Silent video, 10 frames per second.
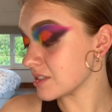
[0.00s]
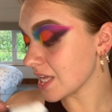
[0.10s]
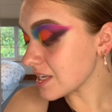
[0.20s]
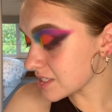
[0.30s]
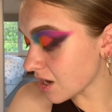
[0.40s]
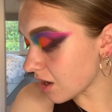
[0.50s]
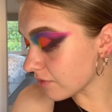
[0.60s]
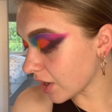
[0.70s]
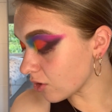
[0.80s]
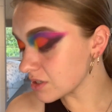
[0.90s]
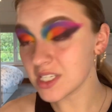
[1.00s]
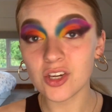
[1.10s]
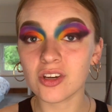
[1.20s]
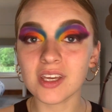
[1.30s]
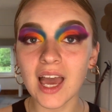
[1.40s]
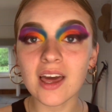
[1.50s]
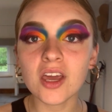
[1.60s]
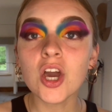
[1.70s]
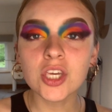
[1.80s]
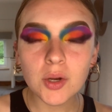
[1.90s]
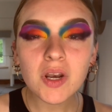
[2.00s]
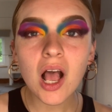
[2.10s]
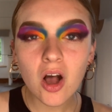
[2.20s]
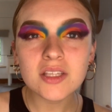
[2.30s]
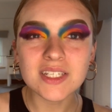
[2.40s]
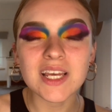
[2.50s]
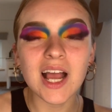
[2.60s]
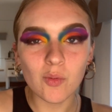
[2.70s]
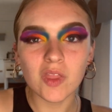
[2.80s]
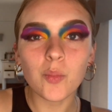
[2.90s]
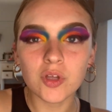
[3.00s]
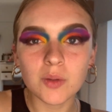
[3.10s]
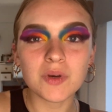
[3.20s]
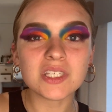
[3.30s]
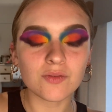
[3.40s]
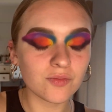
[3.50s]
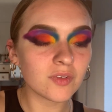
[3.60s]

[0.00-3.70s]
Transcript: that stuff I honestly couldn't get. You know, in like Art Attack, where they put the bits of